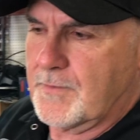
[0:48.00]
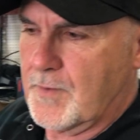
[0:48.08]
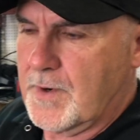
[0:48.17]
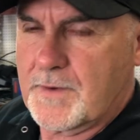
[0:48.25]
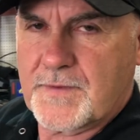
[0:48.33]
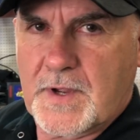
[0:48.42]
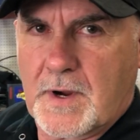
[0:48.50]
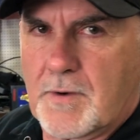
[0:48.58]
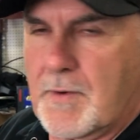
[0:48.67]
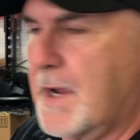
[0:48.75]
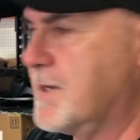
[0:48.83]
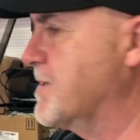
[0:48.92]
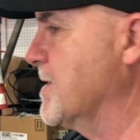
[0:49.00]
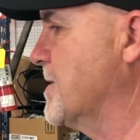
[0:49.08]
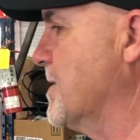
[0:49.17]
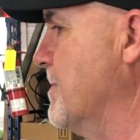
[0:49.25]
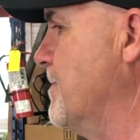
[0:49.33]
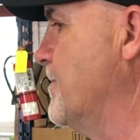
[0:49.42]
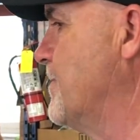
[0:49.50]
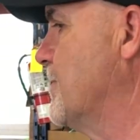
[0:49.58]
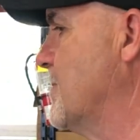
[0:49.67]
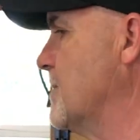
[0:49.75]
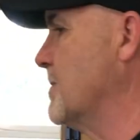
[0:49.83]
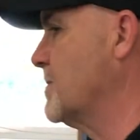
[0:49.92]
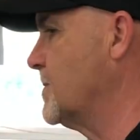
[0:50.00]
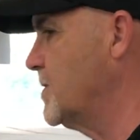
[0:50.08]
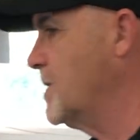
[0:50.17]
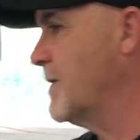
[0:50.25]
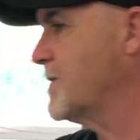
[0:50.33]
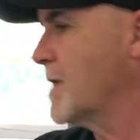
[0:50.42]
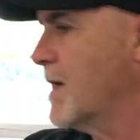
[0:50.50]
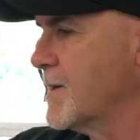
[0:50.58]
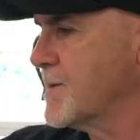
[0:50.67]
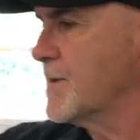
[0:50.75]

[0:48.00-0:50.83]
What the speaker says: rear of the air ride system. Jeff's got